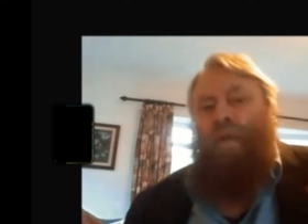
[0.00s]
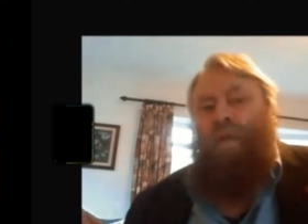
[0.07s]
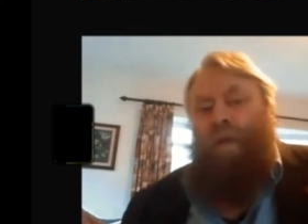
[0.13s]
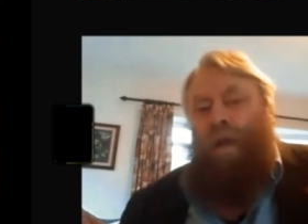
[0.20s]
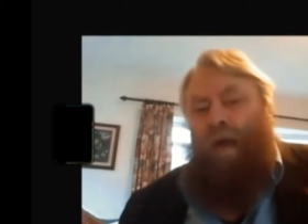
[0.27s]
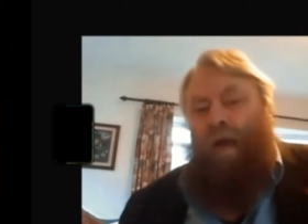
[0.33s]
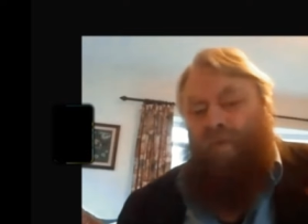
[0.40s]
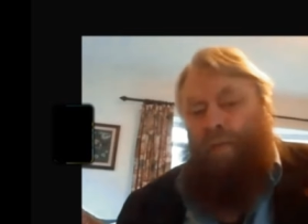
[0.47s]

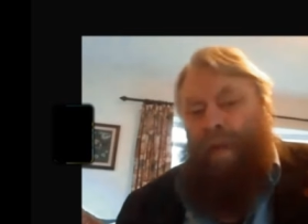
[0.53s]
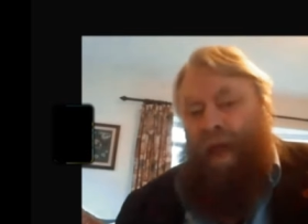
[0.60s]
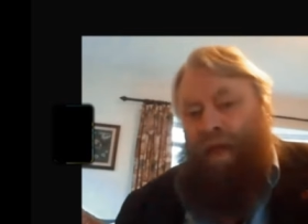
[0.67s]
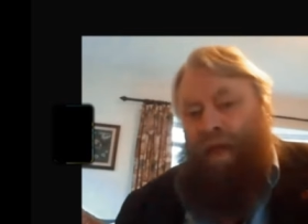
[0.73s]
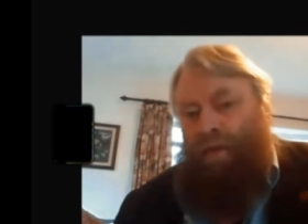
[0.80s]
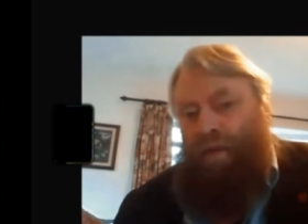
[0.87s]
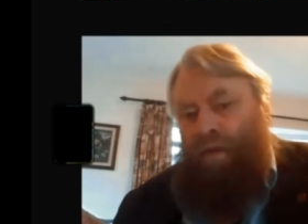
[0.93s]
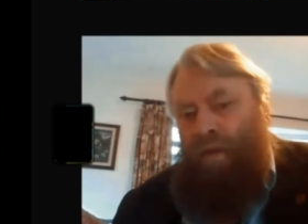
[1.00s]
of a man,
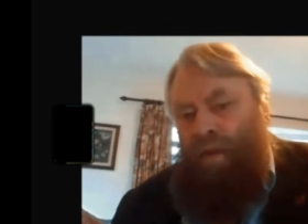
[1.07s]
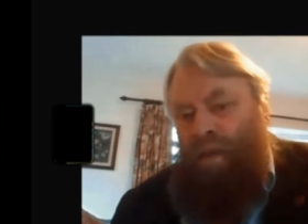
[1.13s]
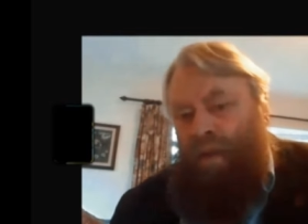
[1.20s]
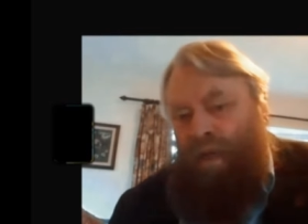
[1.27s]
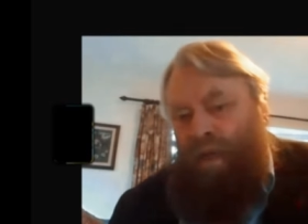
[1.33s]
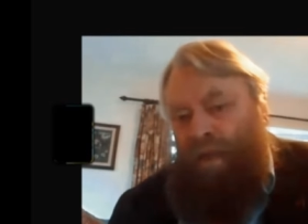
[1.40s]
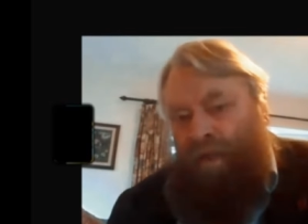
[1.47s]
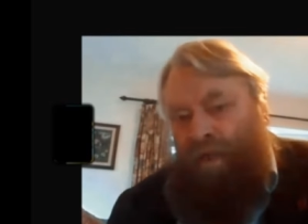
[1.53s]

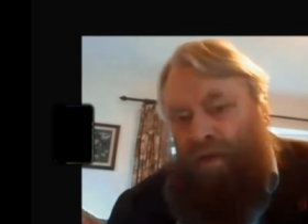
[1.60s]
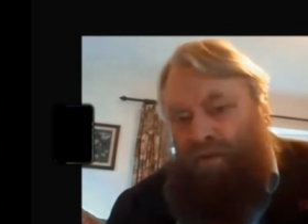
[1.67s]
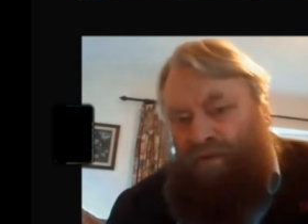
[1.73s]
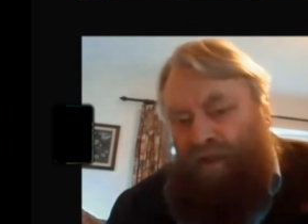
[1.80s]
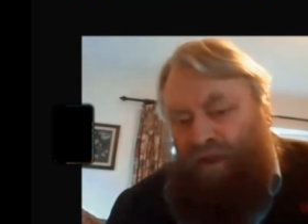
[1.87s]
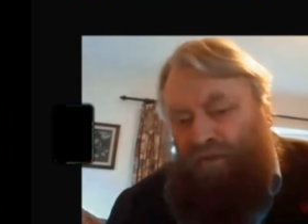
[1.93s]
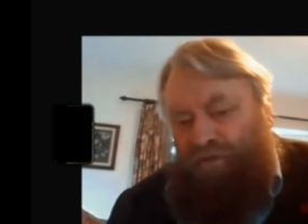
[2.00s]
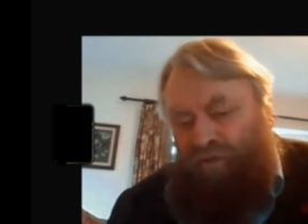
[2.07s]

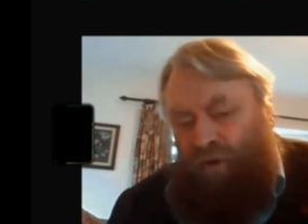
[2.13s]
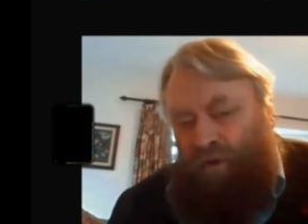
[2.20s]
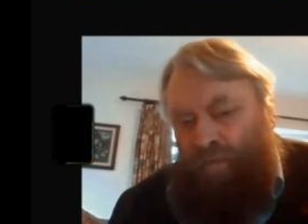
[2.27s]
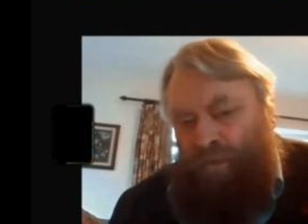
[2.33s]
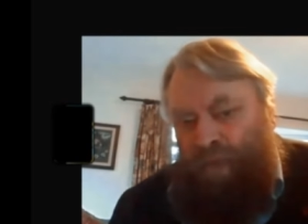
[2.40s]
sensational.